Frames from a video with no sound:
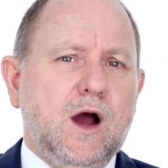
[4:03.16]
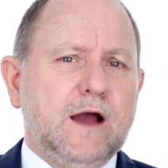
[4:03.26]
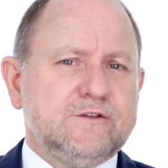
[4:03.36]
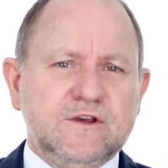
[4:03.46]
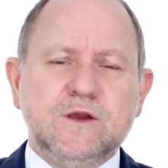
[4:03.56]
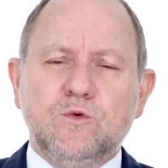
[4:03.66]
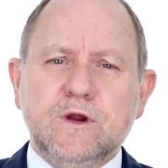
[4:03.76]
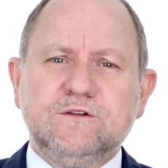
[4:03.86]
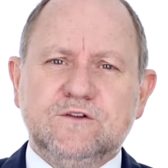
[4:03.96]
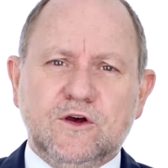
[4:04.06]
I see
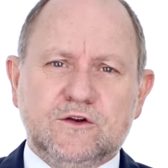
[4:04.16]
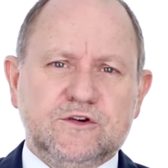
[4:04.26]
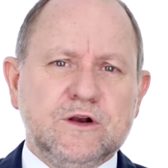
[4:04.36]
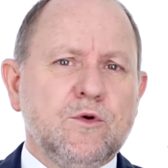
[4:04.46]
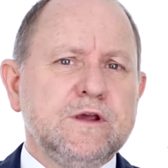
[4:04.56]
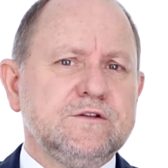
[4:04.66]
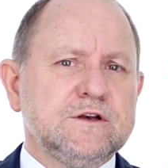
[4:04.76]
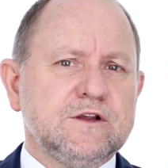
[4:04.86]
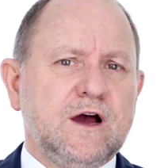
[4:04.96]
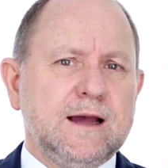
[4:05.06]
research in
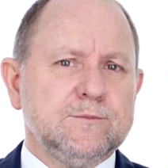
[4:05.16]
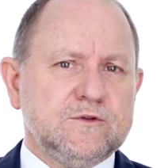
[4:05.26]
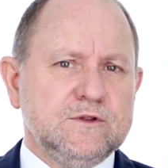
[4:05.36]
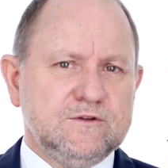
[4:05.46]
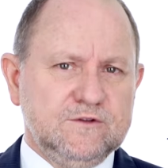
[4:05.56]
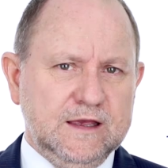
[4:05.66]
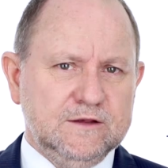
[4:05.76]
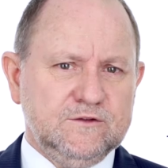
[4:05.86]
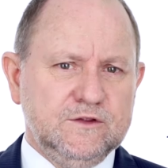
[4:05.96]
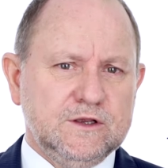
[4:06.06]
recent times that
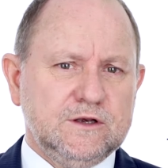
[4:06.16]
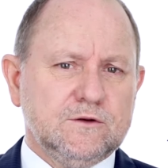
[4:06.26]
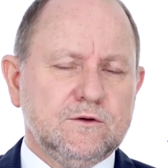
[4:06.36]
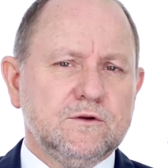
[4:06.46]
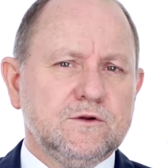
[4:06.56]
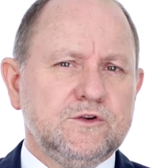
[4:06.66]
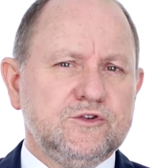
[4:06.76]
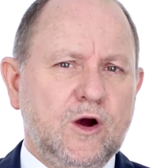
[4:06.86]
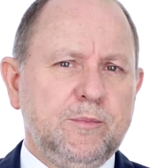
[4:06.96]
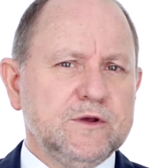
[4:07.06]
says that
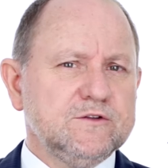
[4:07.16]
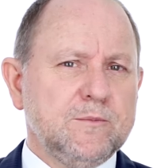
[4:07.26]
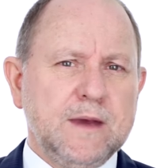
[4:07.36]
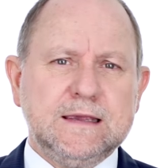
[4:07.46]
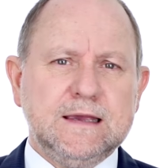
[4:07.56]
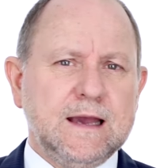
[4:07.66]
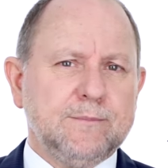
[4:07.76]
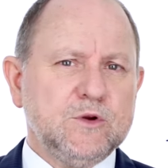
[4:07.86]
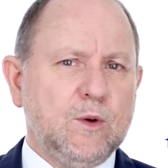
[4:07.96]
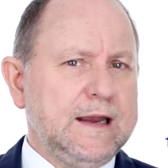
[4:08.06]
shoppers are making
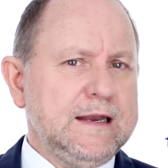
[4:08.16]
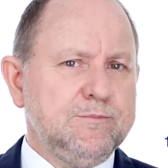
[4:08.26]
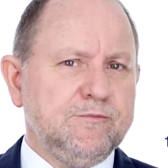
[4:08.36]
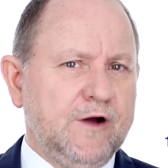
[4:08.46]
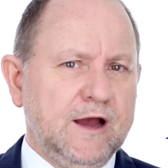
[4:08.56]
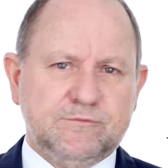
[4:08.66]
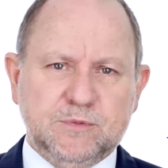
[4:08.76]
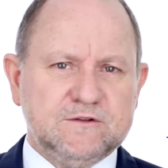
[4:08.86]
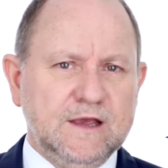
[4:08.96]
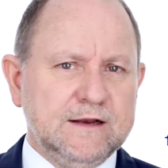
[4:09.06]
up to
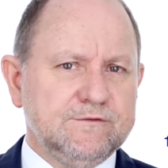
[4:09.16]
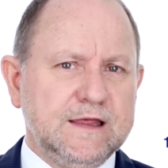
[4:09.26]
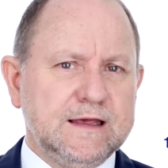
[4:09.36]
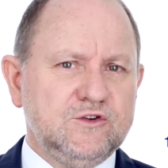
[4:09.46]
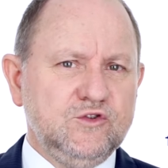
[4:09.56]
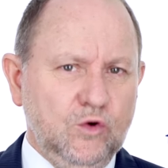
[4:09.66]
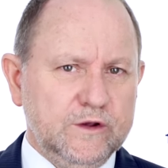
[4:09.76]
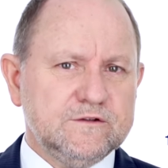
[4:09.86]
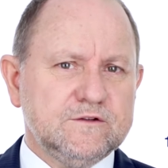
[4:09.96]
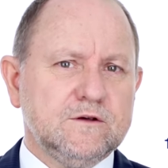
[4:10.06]
85% of their
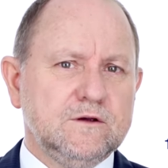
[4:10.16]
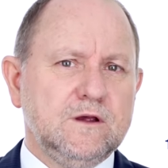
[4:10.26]
choice